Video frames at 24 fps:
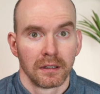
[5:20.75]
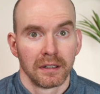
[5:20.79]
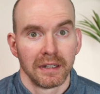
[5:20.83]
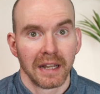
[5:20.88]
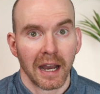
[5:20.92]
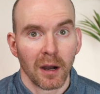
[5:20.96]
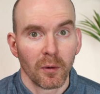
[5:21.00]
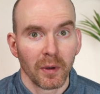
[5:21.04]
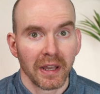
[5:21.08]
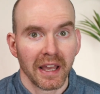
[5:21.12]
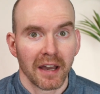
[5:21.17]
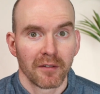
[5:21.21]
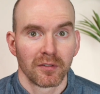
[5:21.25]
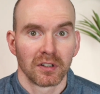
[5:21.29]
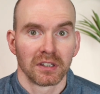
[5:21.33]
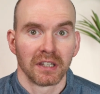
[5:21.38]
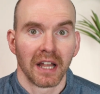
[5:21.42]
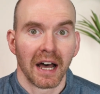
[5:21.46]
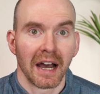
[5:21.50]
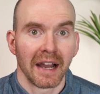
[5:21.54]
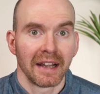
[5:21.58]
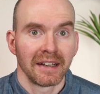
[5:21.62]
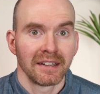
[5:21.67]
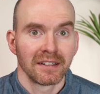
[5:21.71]
Now we have a
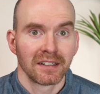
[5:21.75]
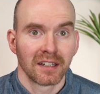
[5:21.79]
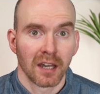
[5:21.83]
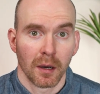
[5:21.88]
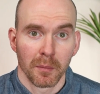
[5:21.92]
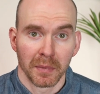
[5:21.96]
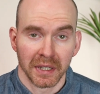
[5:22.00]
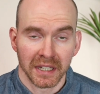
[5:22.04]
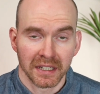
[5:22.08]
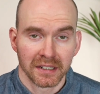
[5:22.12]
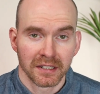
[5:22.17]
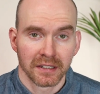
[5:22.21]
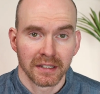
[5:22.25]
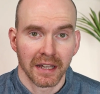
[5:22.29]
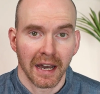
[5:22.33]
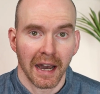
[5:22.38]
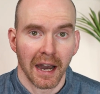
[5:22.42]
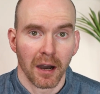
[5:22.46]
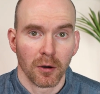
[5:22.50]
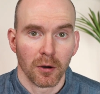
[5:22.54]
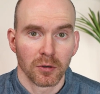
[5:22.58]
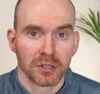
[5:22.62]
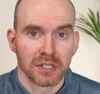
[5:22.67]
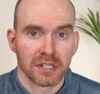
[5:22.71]
line coming into the
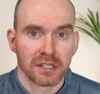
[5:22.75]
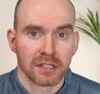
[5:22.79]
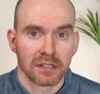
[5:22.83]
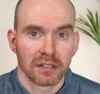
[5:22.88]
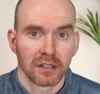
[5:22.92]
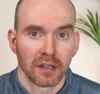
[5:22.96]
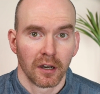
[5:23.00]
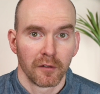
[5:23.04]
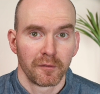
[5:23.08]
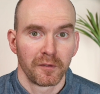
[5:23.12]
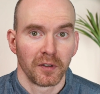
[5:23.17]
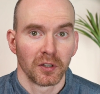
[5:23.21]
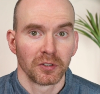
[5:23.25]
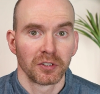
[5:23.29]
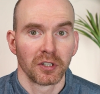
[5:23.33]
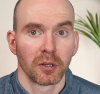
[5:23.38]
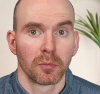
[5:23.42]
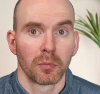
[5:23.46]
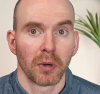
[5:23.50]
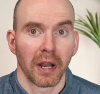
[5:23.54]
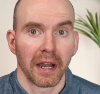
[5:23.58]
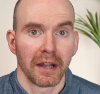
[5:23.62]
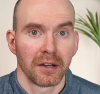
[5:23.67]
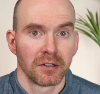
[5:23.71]
house, a filter
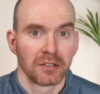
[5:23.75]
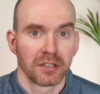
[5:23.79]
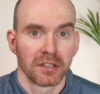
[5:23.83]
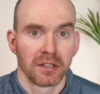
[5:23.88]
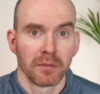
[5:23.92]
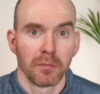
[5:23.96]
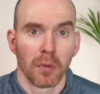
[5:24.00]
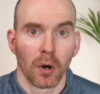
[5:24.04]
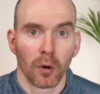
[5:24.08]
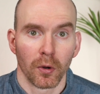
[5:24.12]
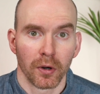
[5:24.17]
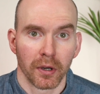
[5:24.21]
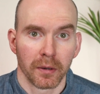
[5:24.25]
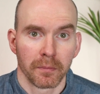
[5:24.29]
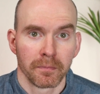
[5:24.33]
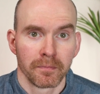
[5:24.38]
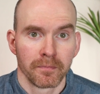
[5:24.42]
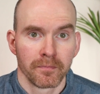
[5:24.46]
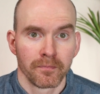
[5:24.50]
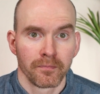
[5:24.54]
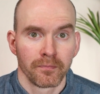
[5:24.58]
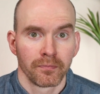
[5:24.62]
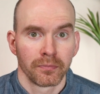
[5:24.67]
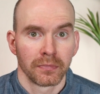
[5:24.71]
prior to the modem,
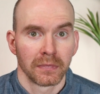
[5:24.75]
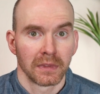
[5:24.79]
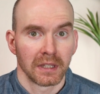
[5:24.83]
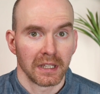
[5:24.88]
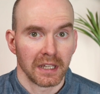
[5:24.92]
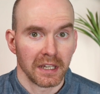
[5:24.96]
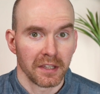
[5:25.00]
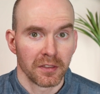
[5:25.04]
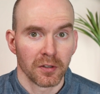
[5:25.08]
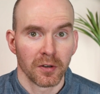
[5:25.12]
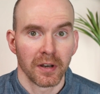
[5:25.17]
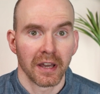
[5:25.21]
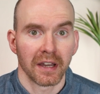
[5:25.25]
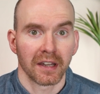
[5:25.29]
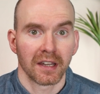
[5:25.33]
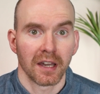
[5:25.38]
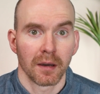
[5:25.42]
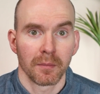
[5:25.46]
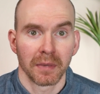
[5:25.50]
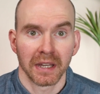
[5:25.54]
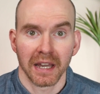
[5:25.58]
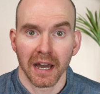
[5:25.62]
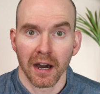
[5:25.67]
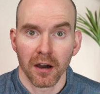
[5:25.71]
Ethernet
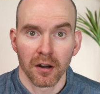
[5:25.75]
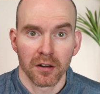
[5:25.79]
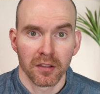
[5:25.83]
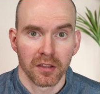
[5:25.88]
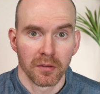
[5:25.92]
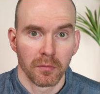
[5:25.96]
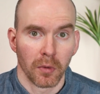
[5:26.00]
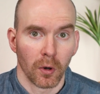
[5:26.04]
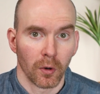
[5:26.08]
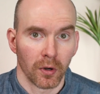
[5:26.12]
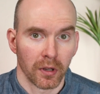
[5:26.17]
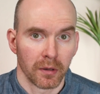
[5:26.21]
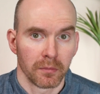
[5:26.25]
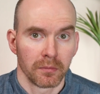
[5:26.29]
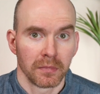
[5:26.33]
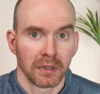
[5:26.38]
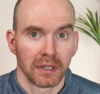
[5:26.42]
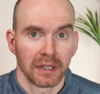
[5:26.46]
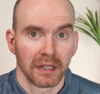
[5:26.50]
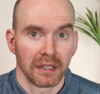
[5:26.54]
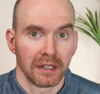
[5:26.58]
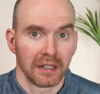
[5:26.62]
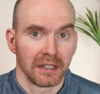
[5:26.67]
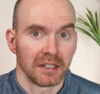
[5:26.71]
coming out of the modem
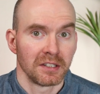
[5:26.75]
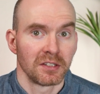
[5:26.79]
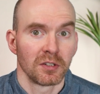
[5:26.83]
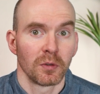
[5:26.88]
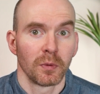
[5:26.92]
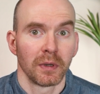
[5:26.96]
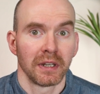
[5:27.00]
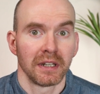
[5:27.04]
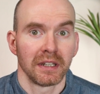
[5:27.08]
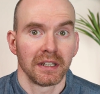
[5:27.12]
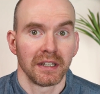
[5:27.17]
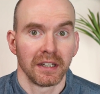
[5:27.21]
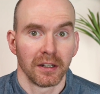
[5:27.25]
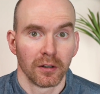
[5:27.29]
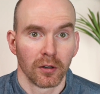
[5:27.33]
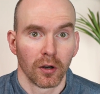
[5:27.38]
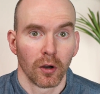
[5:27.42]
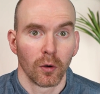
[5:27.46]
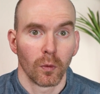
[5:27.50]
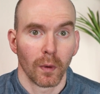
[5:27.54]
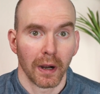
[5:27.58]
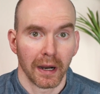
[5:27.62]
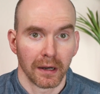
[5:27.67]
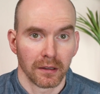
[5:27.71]
and into an eero
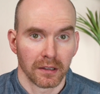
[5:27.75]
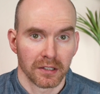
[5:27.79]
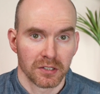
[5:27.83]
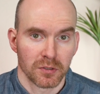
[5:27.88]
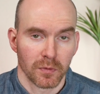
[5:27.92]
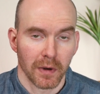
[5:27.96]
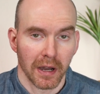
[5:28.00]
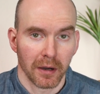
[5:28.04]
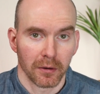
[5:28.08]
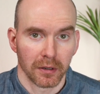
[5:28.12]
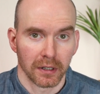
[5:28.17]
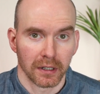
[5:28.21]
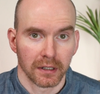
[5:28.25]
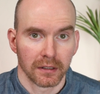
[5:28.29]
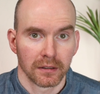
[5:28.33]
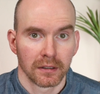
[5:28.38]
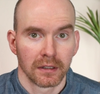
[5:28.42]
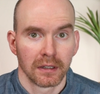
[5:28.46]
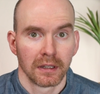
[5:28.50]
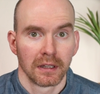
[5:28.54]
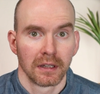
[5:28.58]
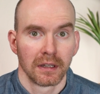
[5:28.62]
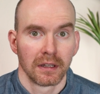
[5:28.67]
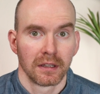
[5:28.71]
wireless router.
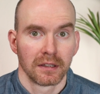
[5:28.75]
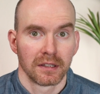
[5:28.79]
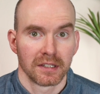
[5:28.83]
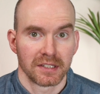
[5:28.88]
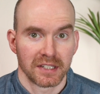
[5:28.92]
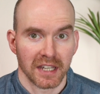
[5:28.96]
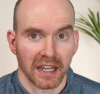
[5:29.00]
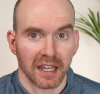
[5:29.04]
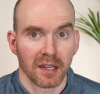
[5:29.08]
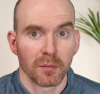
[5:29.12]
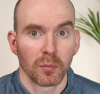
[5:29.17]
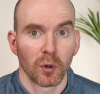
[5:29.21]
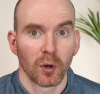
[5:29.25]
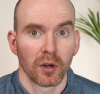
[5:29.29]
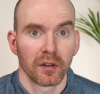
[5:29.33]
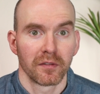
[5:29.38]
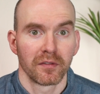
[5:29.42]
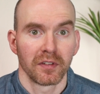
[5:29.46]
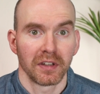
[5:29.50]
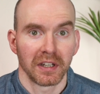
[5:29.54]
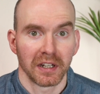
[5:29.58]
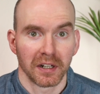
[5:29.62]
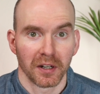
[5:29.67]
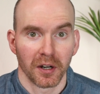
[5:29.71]
The second port of
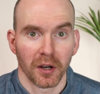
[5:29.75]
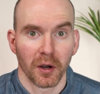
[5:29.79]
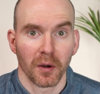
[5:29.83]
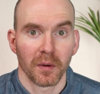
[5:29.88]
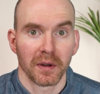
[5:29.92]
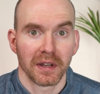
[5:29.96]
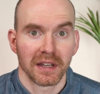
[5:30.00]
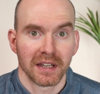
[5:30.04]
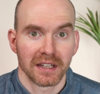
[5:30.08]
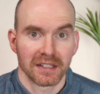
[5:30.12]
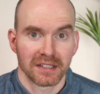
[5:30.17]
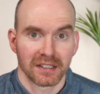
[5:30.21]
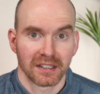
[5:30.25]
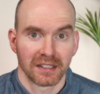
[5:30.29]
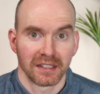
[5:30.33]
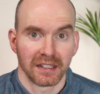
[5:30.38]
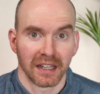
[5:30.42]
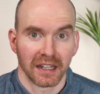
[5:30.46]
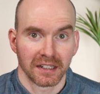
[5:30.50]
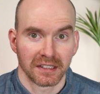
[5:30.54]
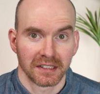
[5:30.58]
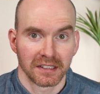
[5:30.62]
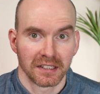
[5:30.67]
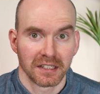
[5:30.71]
the eero is
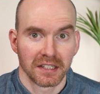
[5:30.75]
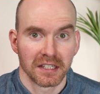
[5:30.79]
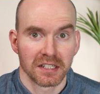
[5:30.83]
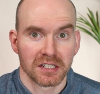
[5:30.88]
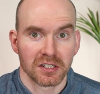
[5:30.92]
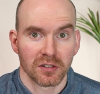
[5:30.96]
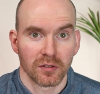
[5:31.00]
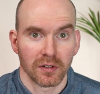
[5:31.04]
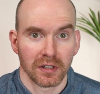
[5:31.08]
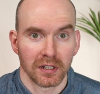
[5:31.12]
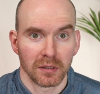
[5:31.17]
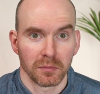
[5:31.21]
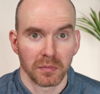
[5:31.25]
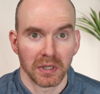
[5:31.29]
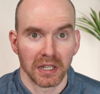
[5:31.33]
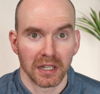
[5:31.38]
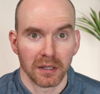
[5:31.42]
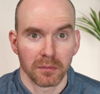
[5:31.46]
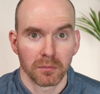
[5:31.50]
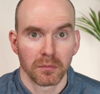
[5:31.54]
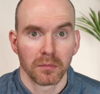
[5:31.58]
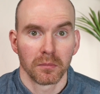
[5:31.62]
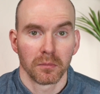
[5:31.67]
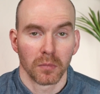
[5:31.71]
connected to the
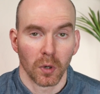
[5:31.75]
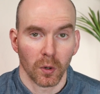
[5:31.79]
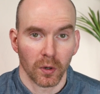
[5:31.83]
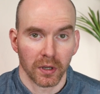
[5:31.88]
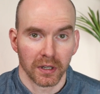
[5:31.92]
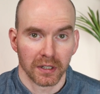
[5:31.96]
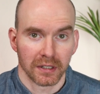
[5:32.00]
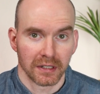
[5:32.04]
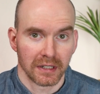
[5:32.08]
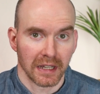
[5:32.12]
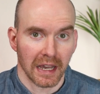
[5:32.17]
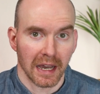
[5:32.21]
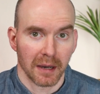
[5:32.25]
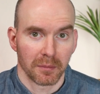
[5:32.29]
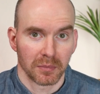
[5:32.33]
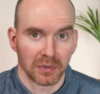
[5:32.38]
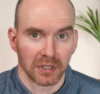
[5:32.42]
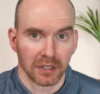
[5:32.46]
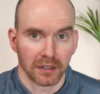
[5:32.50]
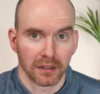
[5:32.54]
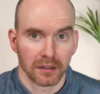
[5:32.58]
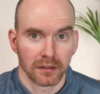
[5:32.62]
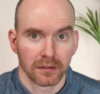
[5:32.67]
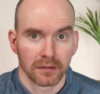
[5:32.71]
ScreenBeam MoCA
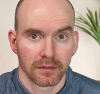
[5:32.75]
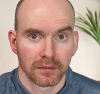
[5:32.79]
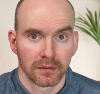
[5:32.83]
adapter.